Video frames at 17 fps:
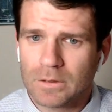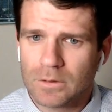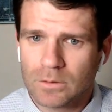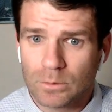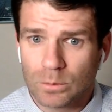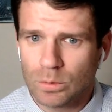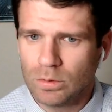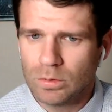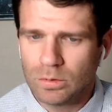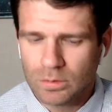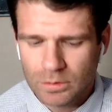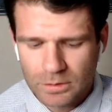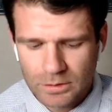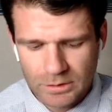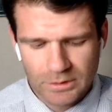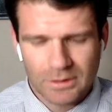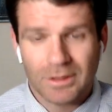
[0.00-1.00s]
A
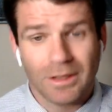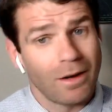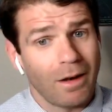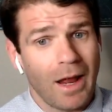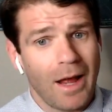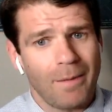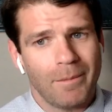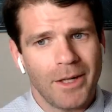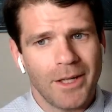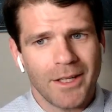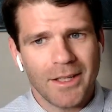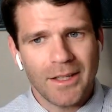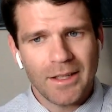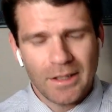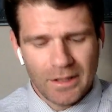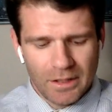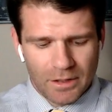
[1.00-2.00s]
lot of money.
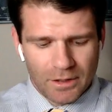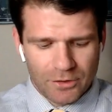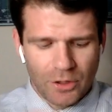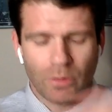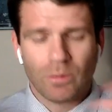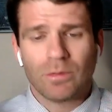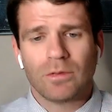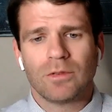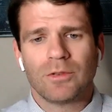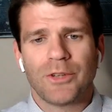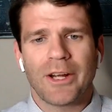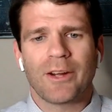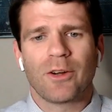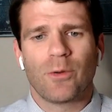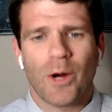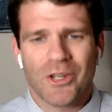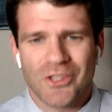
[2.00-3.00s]
So,
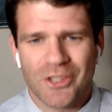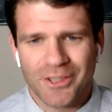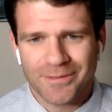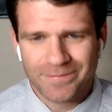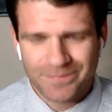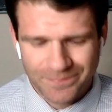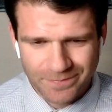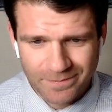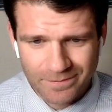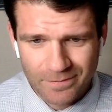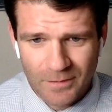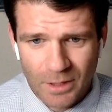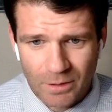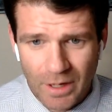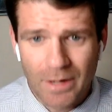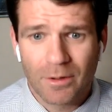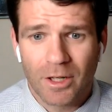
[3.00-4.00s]
second question,
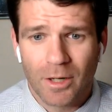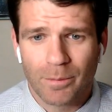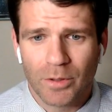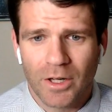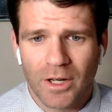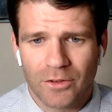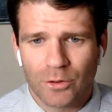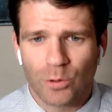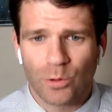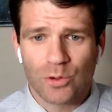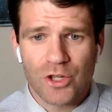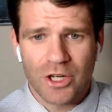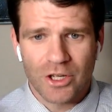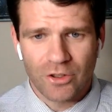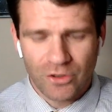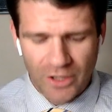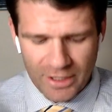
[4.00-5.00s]
right? You're going to put it on School
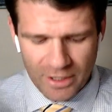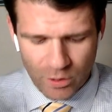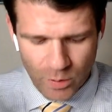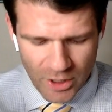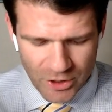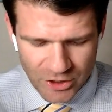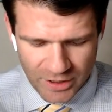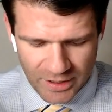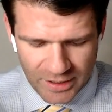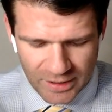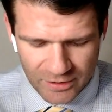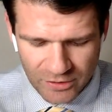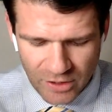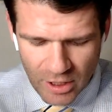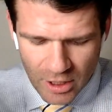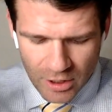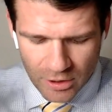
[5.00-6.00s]
G. Your second question
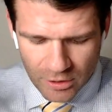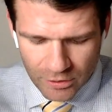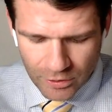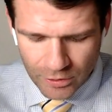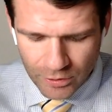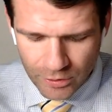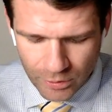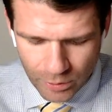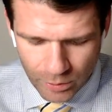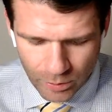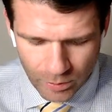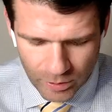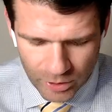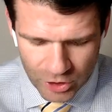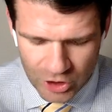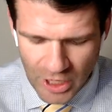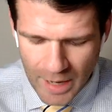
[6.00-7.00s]
is, do
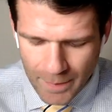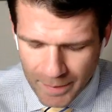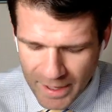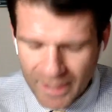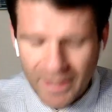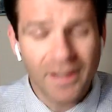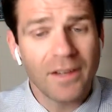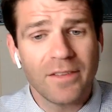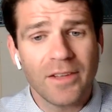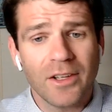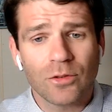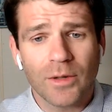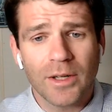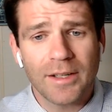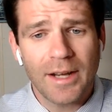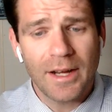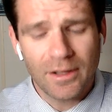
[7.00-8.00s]
you shop at any of these
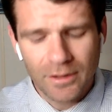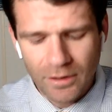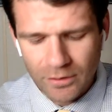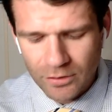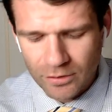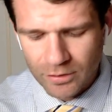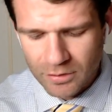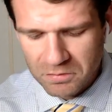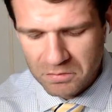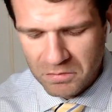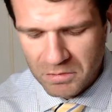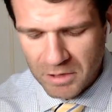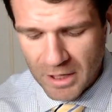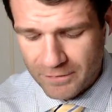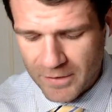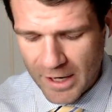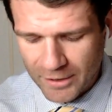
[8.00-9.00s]
retailers?
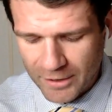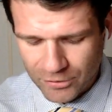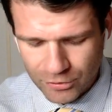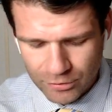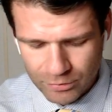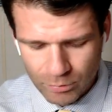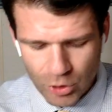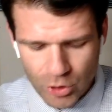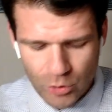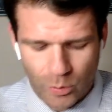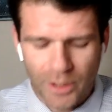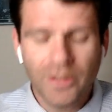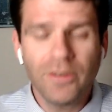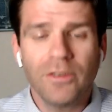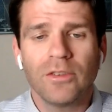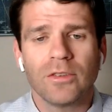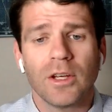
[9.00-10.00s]
If yes, which
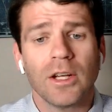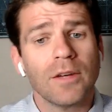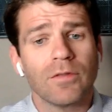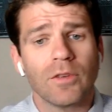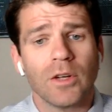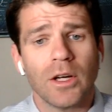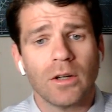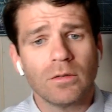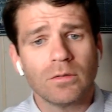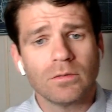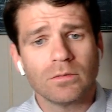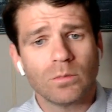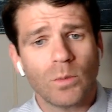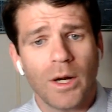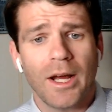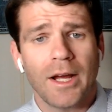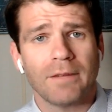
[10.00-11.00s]
ones? And if no,
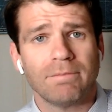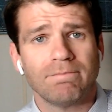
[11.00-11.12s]
why not?